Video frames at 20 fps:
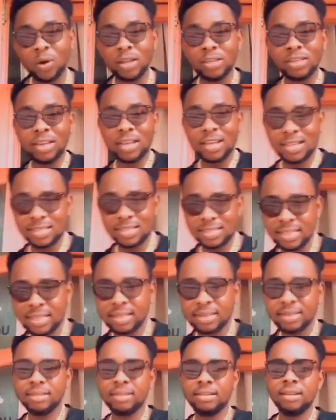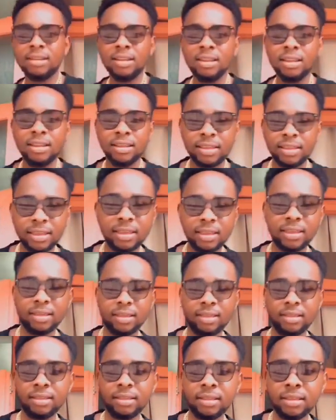one last thing. Yeah,
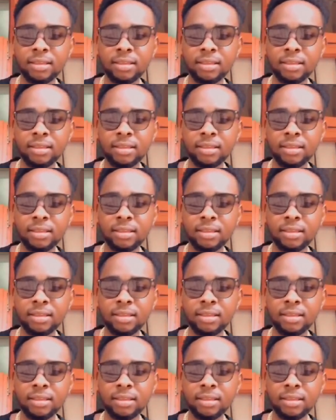